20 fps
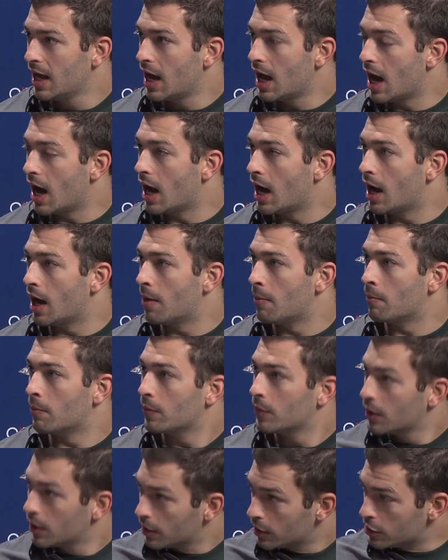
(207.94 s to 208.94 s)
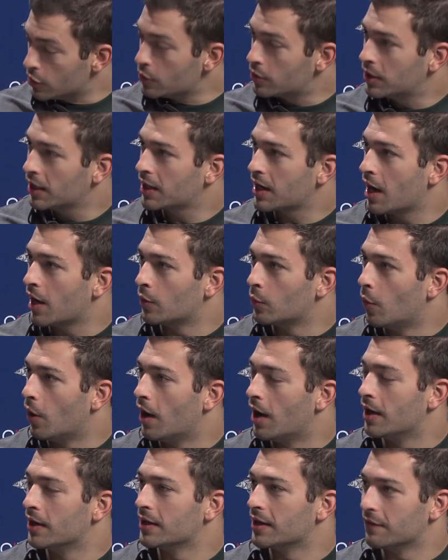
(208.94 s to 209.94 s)
Um, you click on
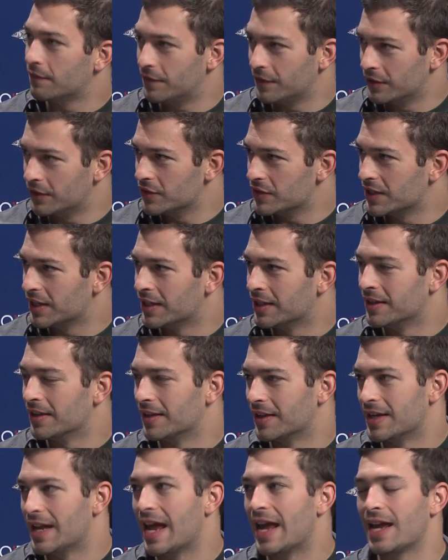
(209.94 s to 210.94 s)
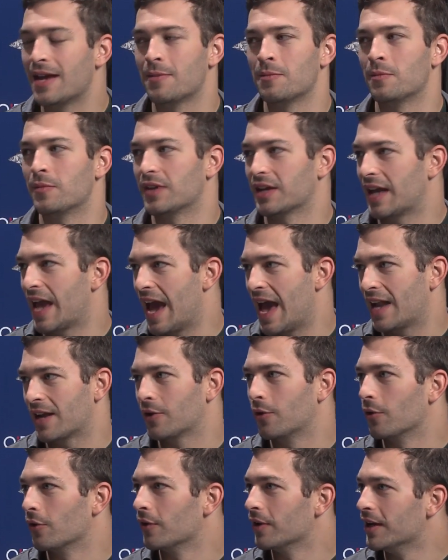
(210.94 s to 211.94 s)
one, it fills in the name, the
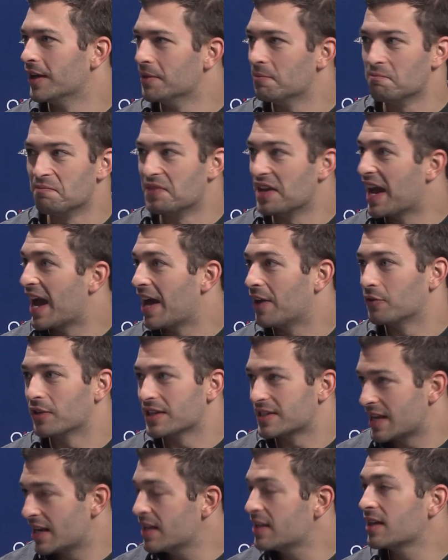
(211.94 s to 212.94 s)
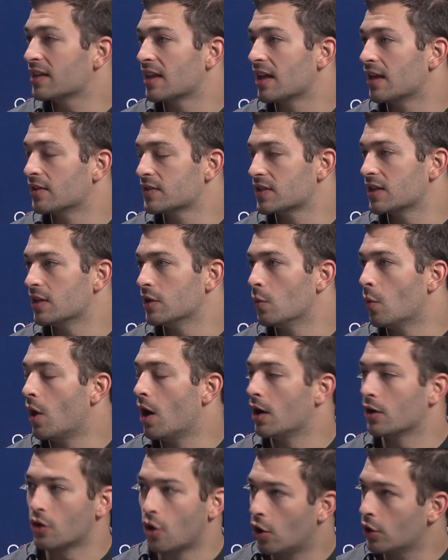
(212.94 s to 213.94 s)
category, the address, anything else that you
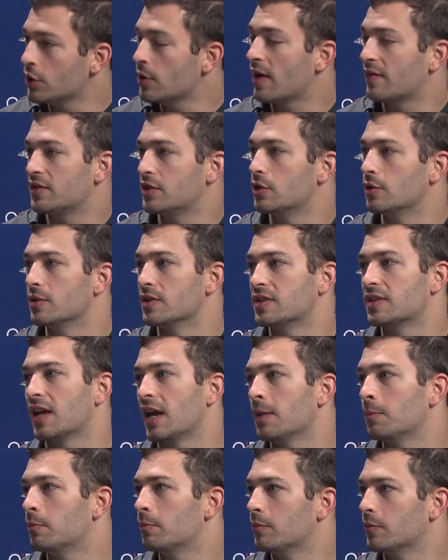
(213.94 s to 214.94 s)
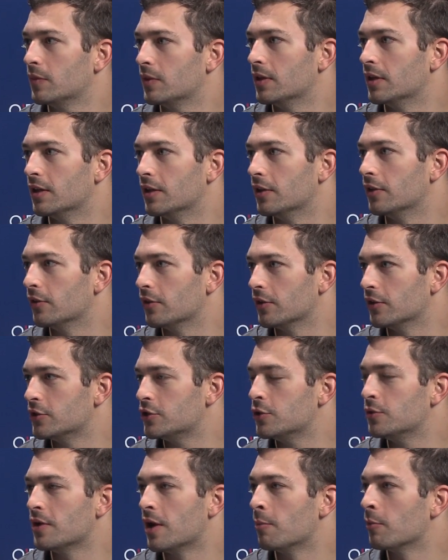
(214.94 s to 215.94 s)
want. All you have to do is type the, the
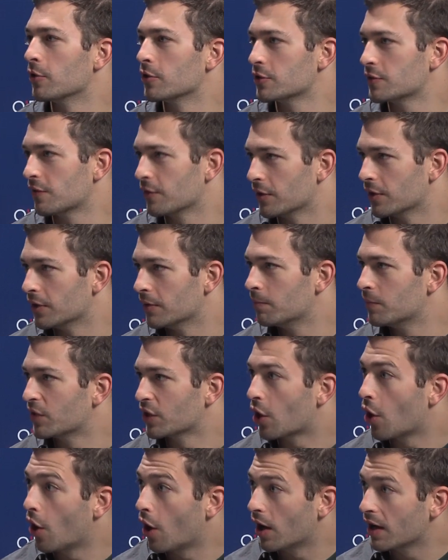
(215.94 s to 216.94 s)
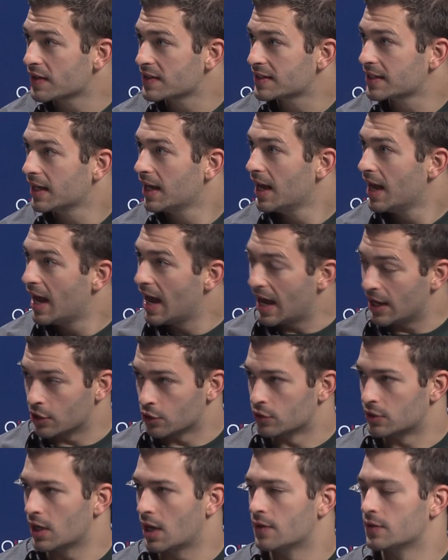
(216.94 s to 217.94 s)
two numbers for the, the cost, okay. and
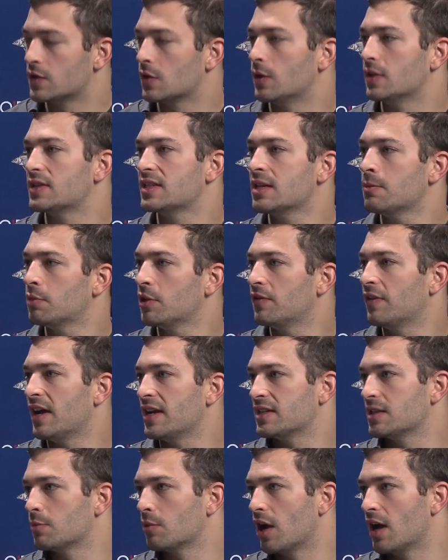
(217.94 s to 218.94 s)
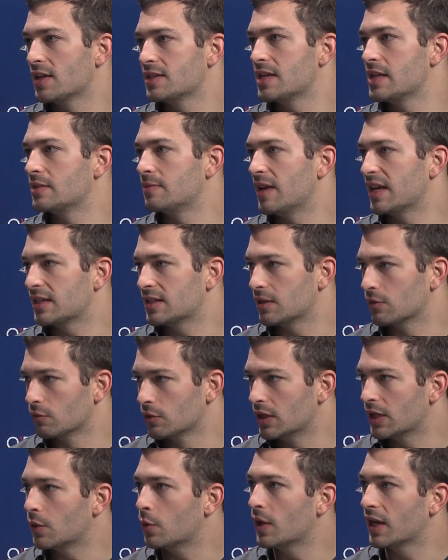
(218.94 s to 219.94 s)
you're done. So it simplifies the process, makes it
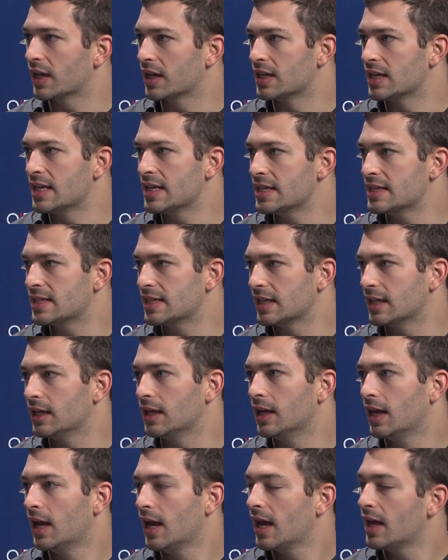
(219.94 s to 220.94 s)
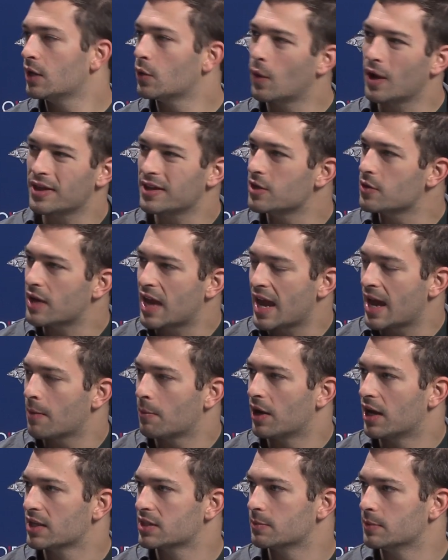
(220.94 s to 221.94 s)
really quick and easy in a way that you can't
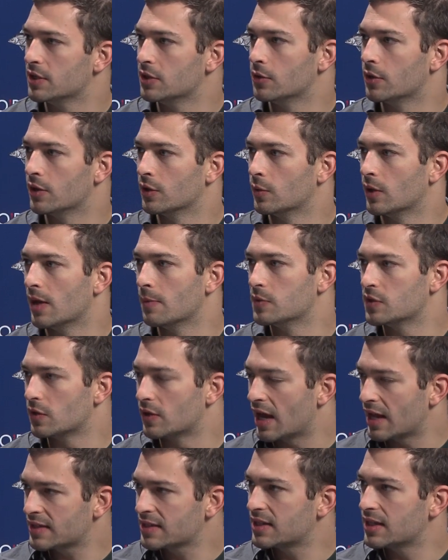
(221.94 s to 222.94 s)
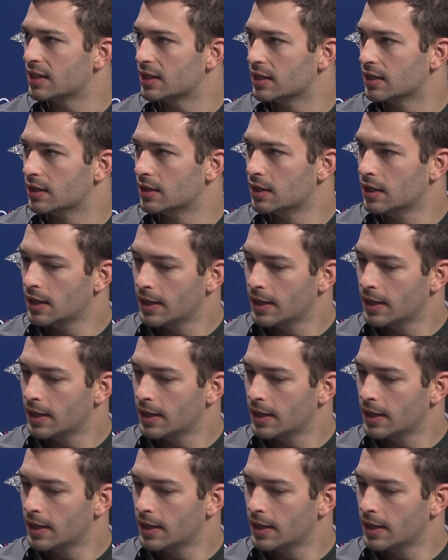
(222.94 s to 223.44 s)
possibly do on the web. So that's the,